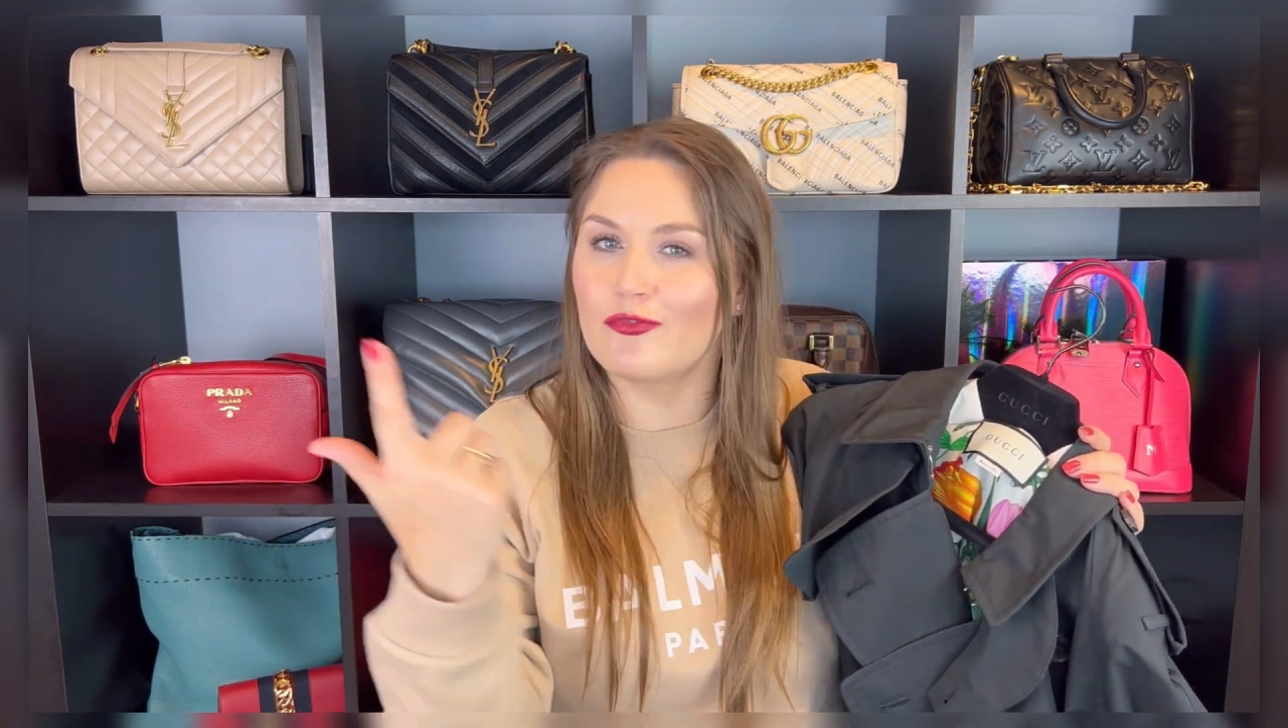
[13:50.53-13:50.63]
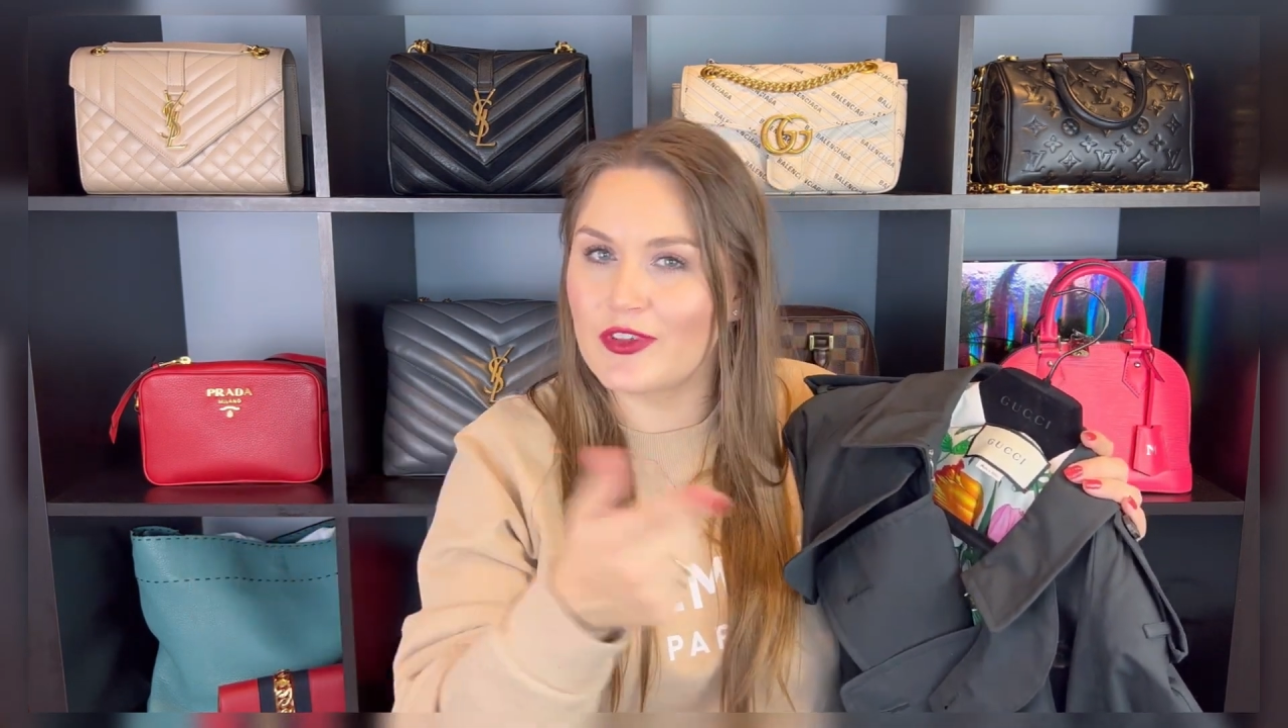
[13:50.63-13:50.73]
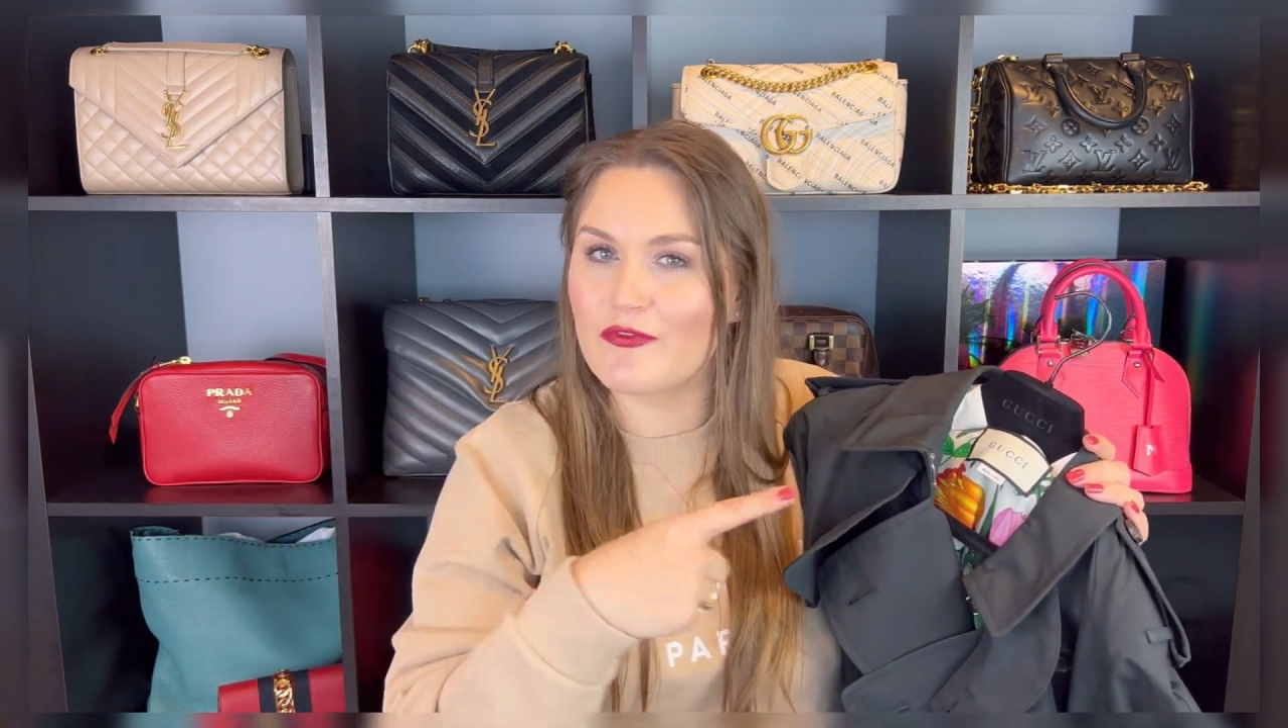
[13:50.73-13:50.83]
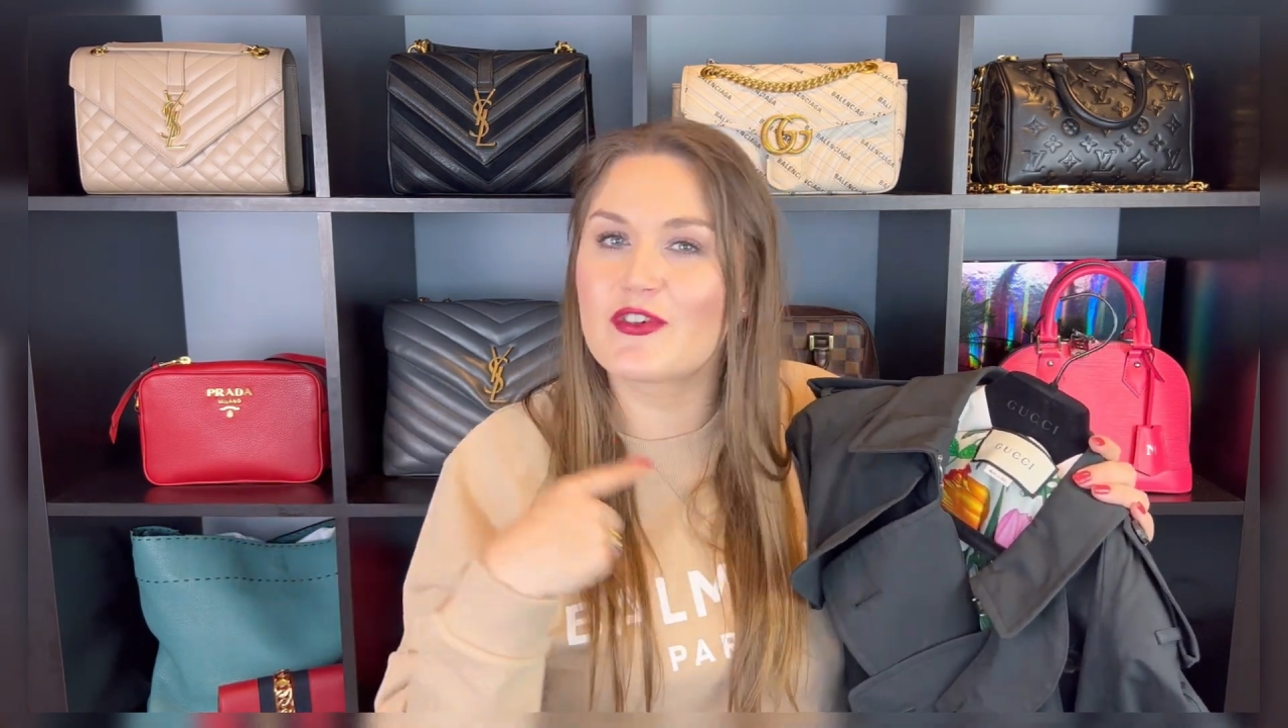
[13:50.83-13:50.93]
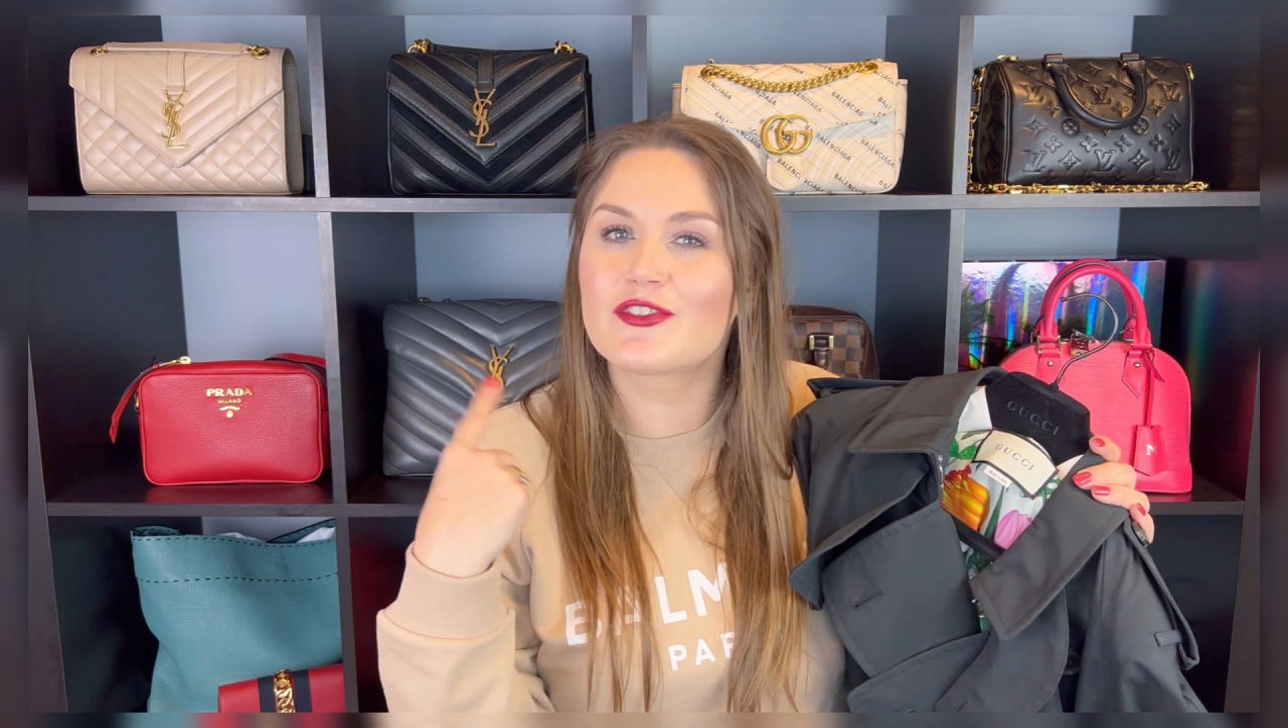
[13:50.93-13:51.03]

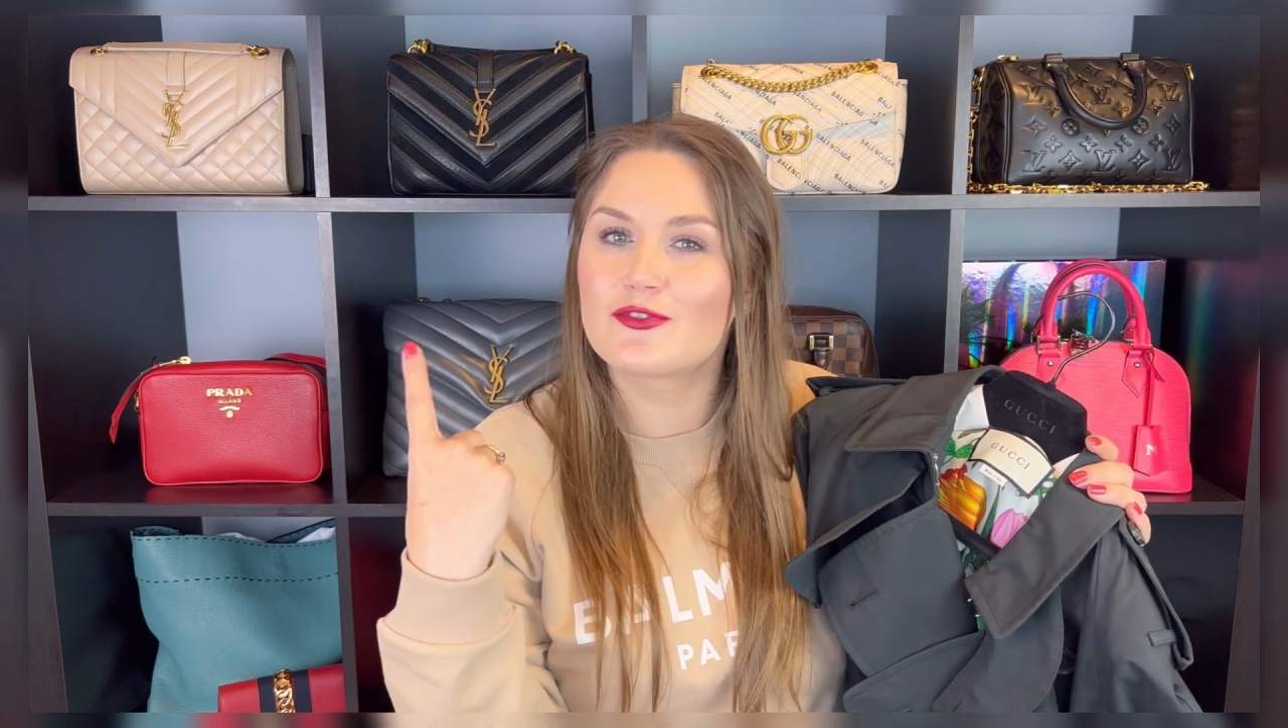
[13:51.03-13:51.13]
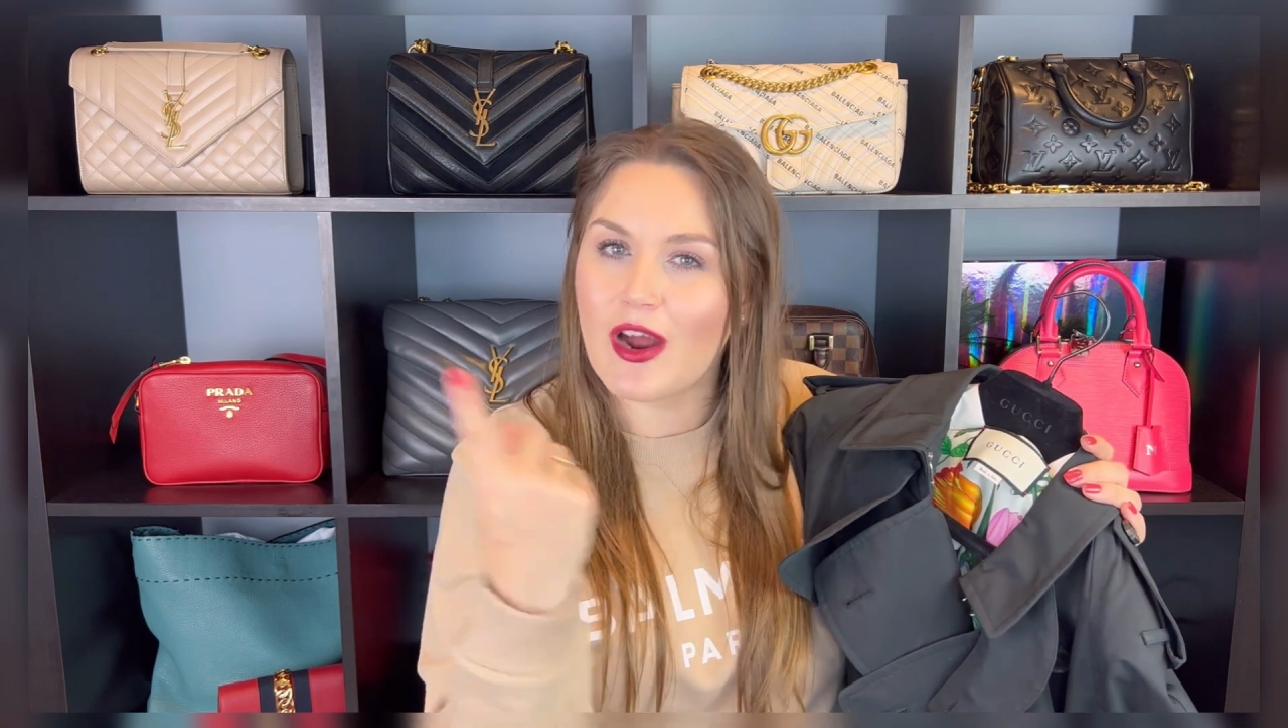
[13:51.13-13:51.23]
the first